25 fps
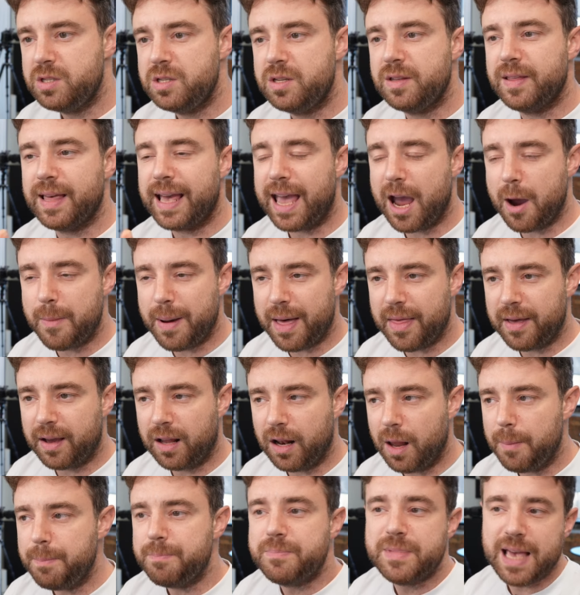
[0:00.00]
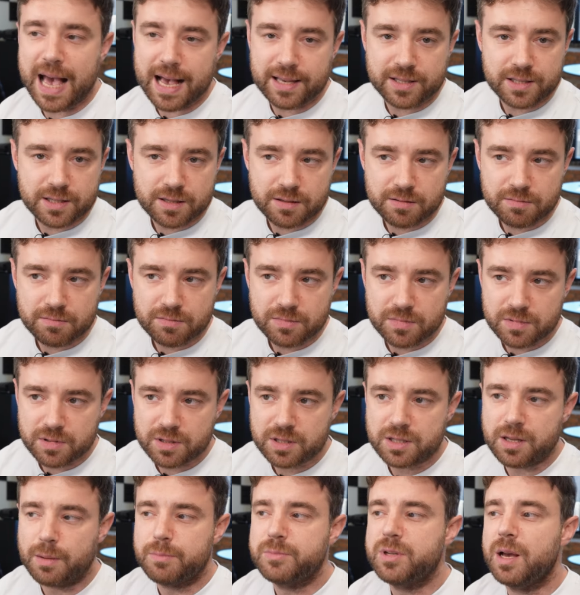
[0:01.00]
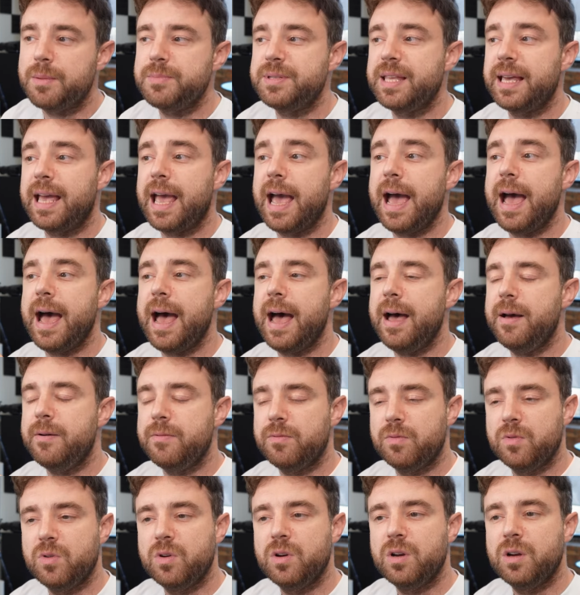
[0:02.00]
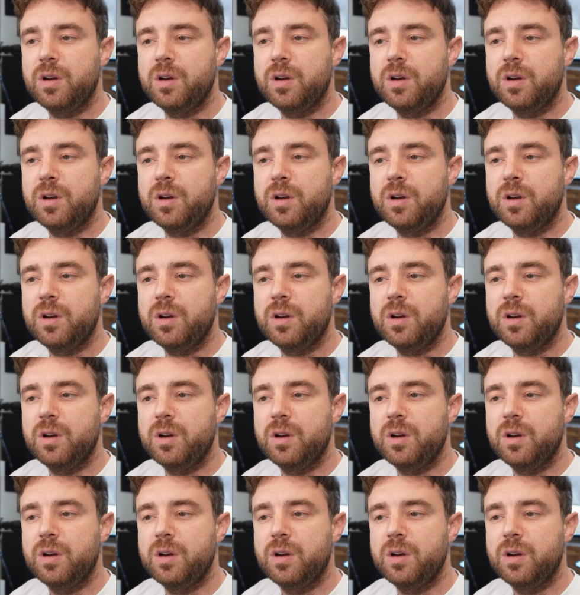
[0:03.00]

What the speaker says: Do they care about their club? Yes. Sometimes they care